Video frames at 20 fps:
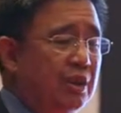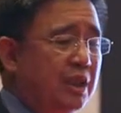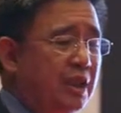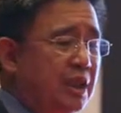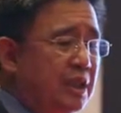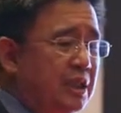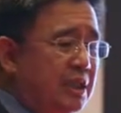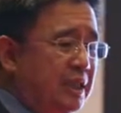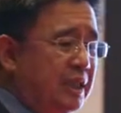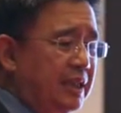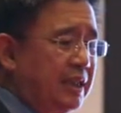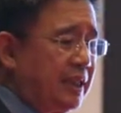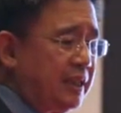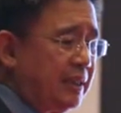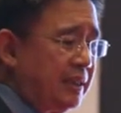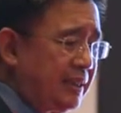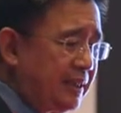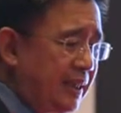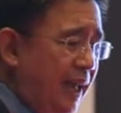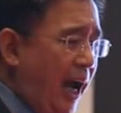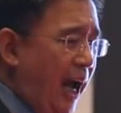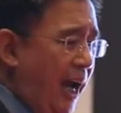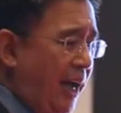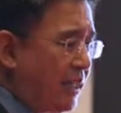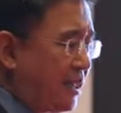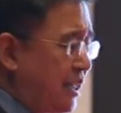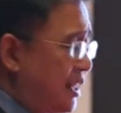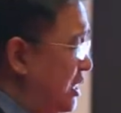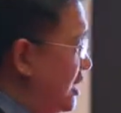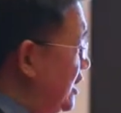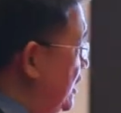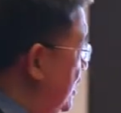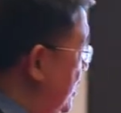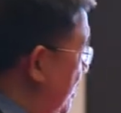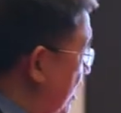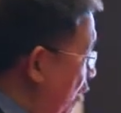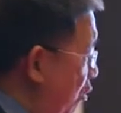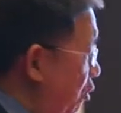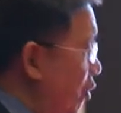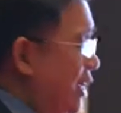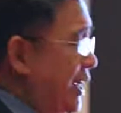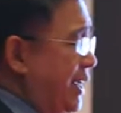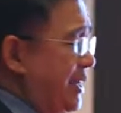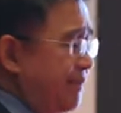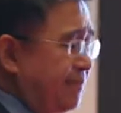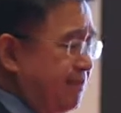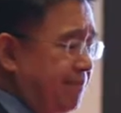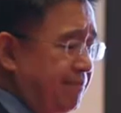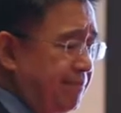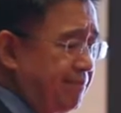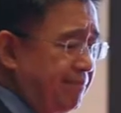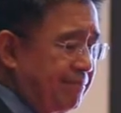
we're having a new structure overall.